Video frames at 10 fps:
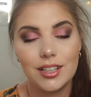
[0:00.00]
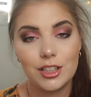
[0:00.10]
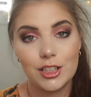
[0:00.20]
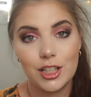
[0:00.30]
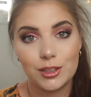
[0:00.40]

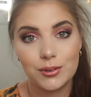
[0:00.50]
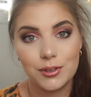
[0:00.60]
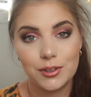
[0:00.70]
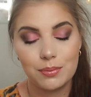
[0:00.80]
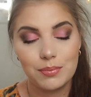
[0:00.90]
Not
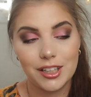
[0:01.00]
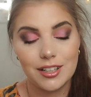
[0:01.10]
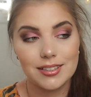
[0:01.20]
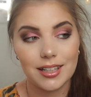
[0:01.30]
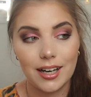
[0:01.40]
good
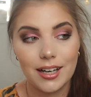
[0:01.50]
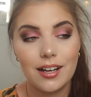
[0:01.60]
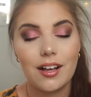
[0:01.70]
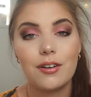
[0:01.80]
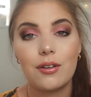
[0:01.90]
because
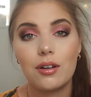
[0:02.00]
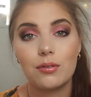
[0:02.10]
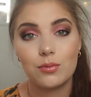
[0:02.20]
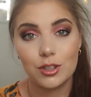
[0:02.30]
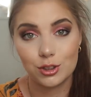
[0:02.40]
I
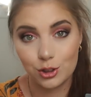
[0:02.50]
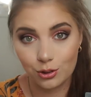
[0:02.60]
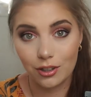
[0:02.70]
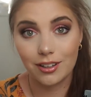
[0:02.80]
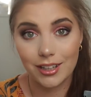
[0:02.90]
was
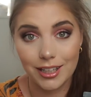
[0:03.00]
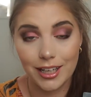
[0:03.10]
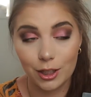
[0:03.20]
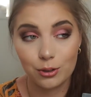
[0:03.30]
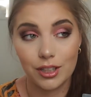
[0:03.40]
sure that
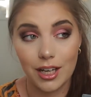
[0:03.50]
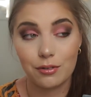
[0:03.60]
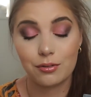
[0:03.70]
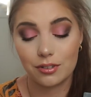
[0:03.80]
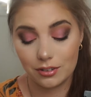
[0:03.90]
I could
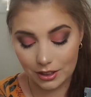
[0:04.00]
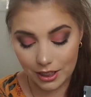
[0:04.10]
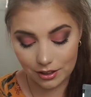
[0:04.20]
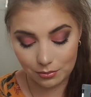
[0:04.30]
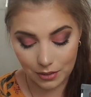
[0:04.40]
have
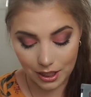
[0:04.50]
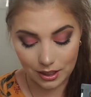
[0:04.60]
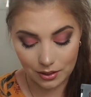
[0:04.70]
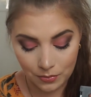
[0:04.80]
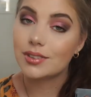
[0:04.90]
hit
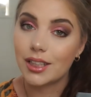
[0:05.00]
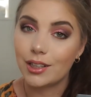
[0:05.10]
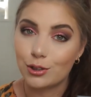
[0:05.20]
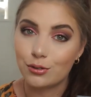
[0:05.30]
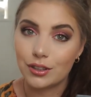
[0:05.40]
my
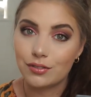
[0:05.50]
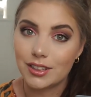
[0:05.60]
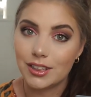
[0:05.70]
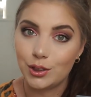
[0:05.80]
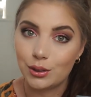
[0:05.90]
10 to
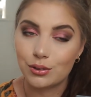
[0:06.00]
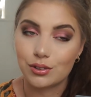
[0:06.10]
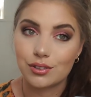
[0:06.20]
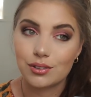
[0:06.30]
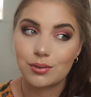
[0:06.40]
15
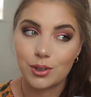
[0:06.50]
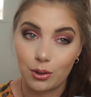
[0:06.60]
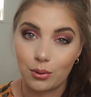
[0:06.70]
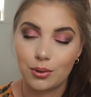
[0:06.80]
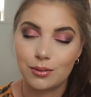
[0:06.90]
uses
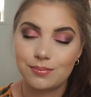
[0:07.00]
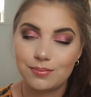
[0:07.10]
goal